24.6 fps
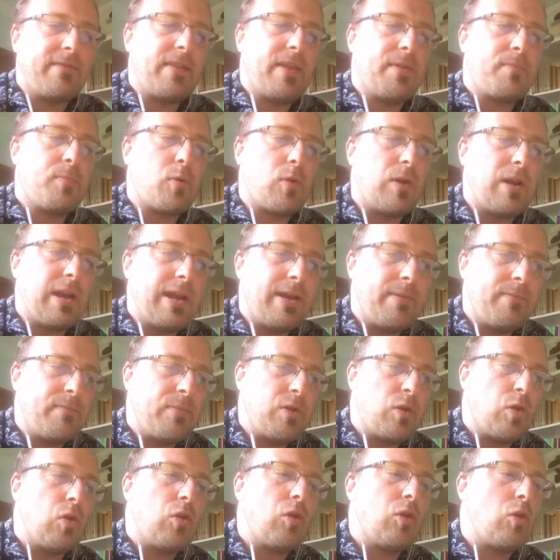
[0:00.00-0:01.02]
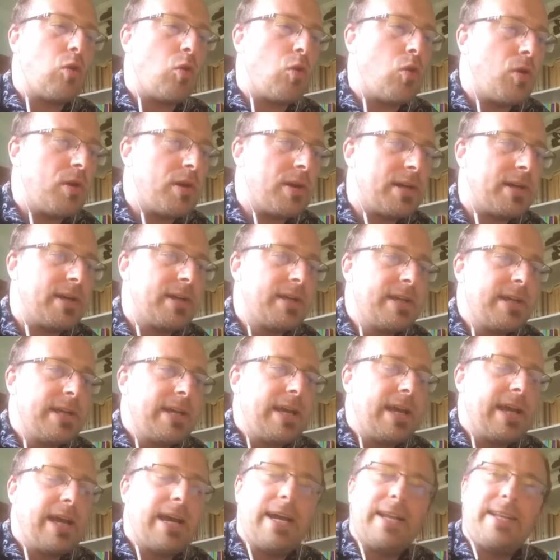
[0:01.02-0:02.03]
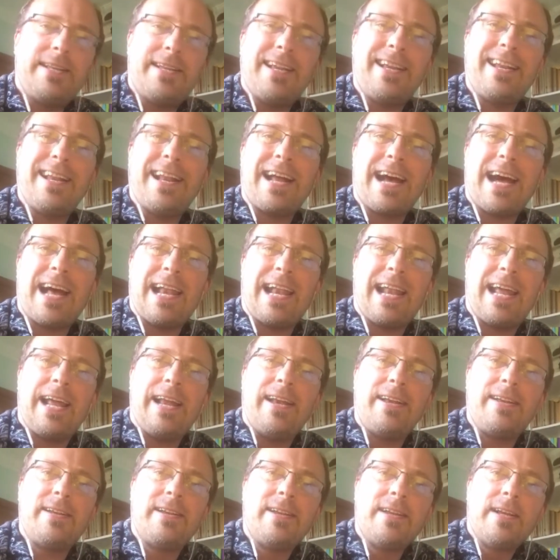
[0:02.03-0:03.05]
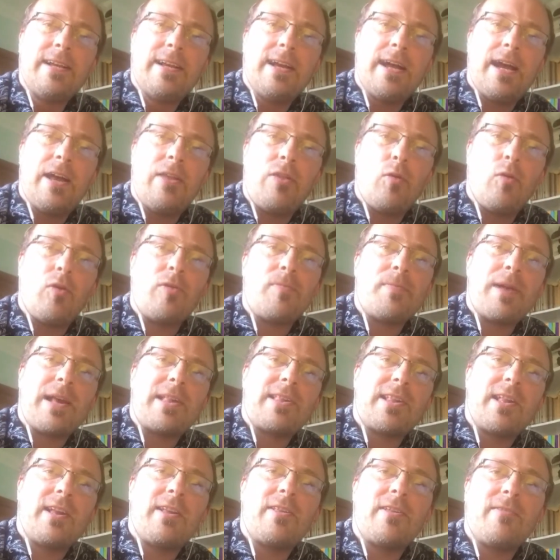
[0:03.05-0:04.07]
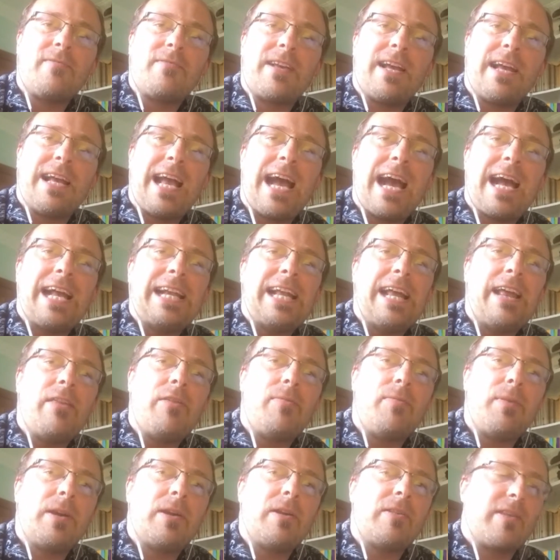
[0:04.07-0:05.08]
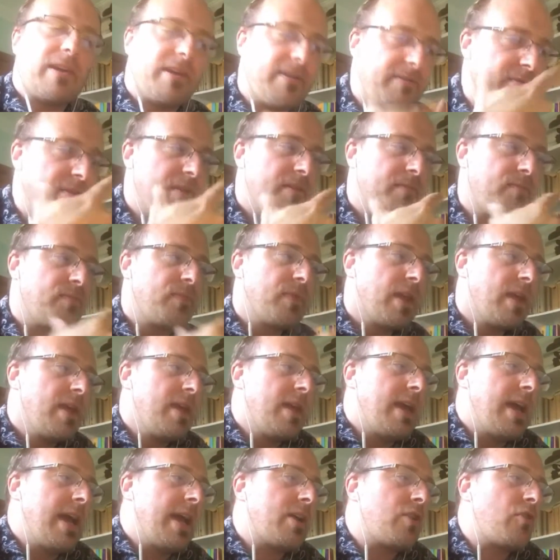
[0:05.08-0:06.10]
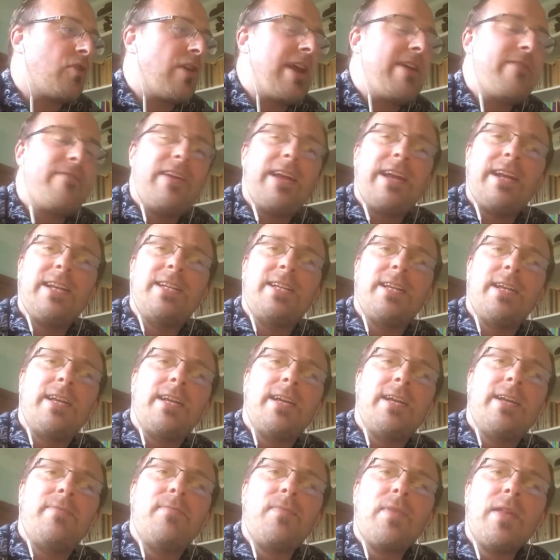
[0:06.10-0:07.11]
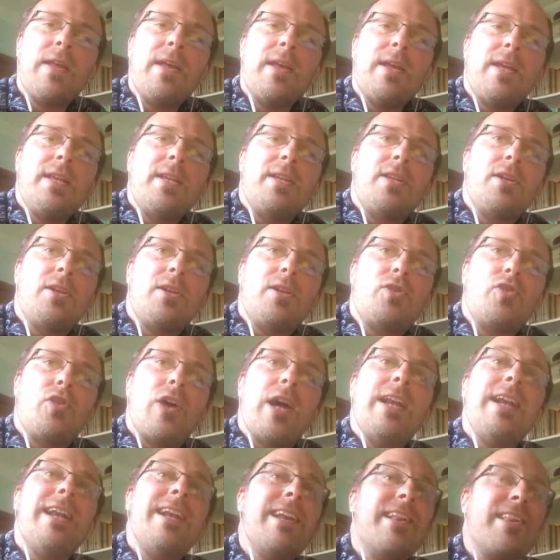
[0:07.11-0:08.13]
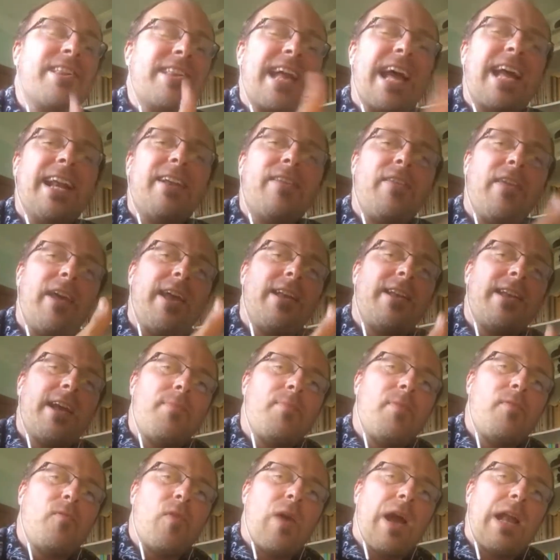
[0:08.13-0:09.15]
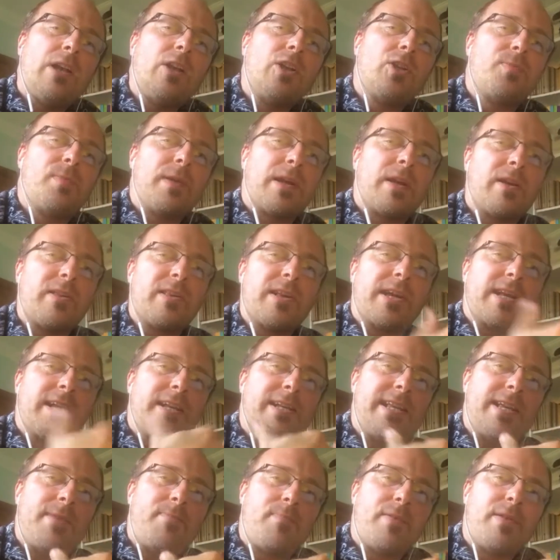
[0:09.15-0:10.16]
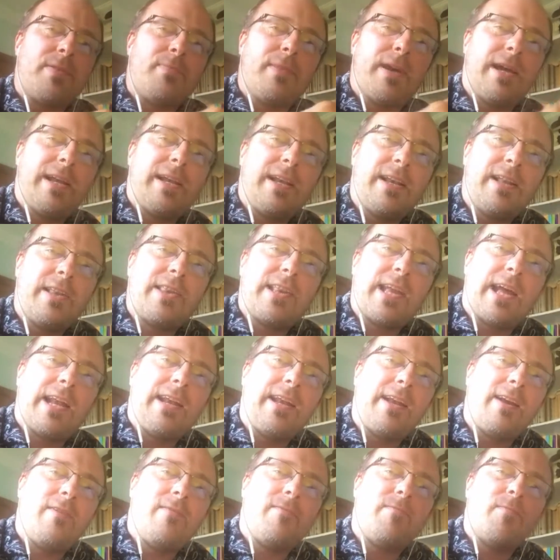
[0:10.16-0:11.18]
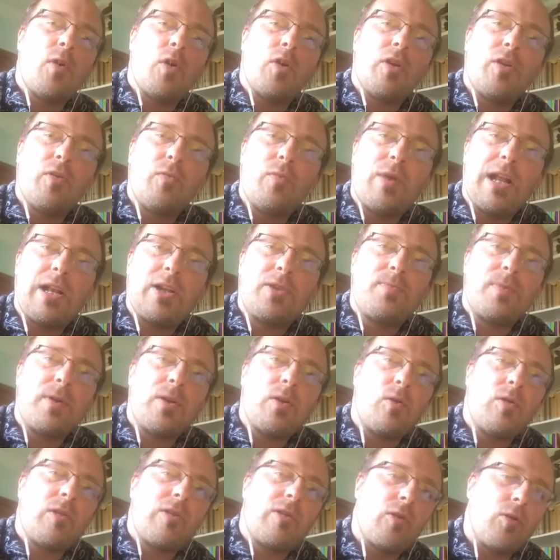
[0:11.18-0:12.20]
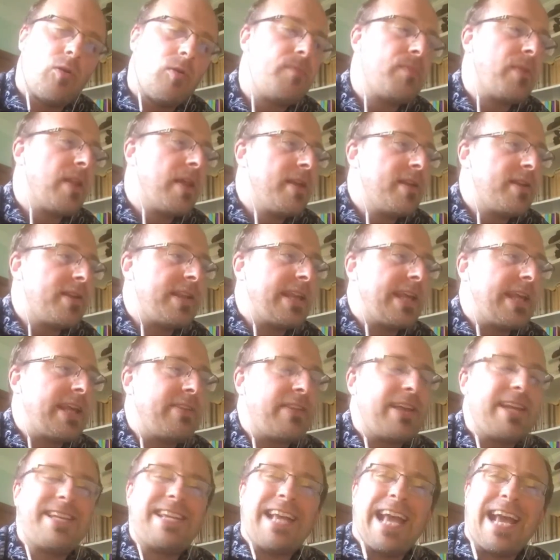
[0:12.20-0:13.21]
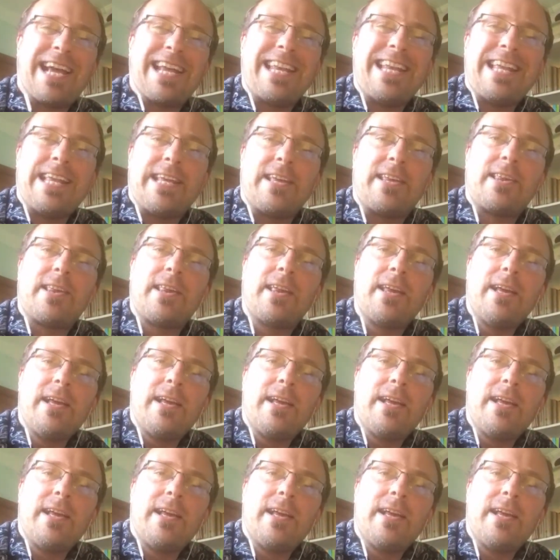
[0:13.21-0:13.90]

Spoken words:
ap Gwilym, Iolo Goch, Tudur Aled, those masters of King Hammad, because I have a craving to try and understand their type of Welsh, because it can deepen my understanding of modern Welsh, but also seeing their techniques.